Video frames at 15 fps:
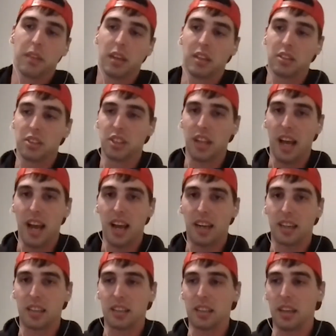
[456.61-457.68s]

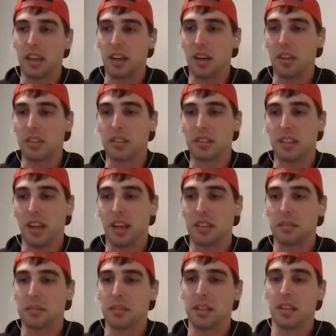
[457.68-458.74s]
Schlack and all those
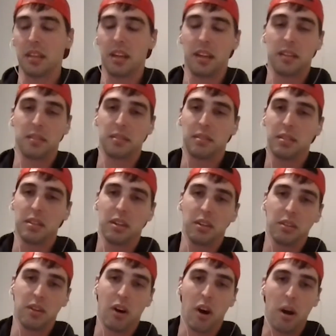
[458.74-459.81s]
guys, and
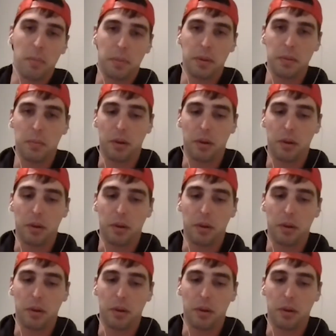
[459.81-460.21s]
R.I.P.